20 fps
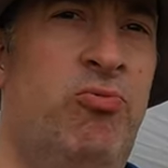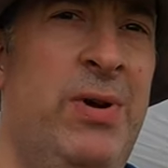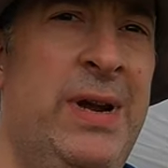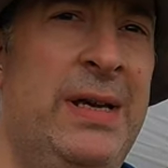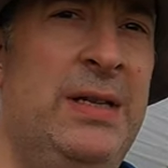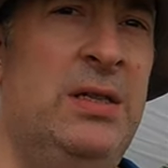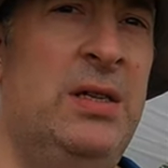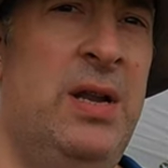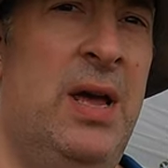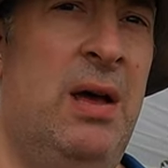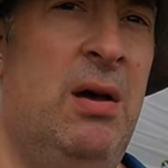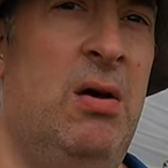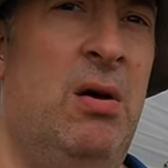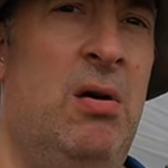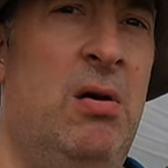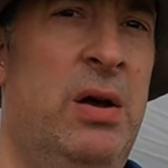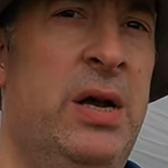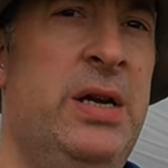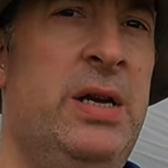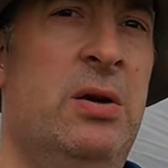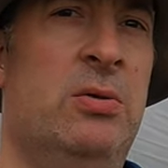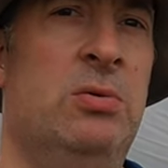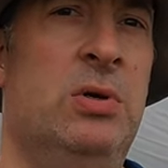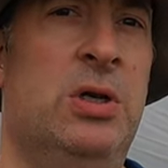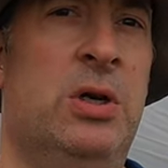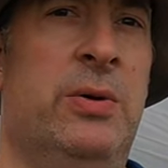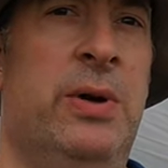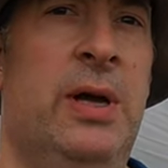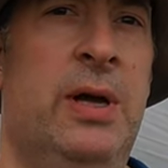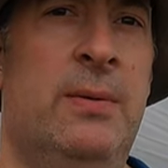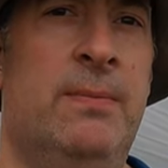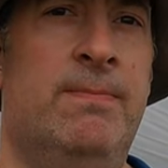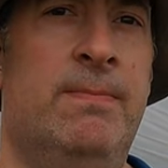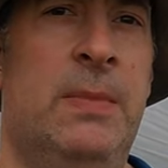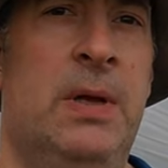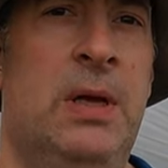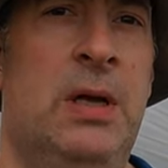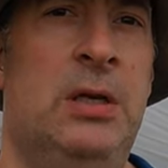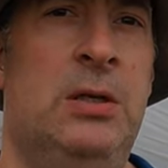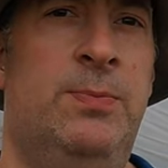reason that I don't do it
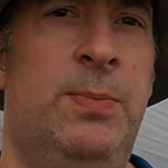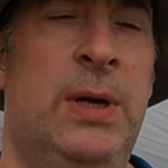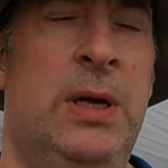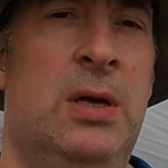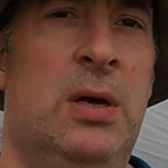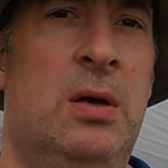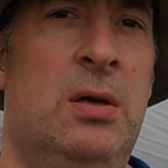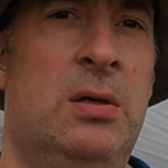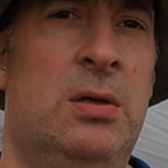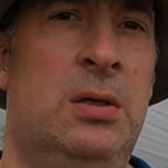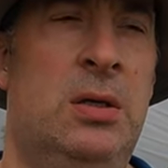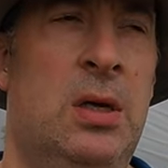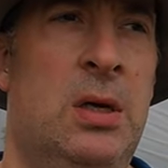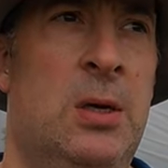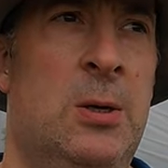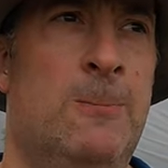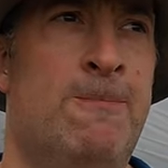is because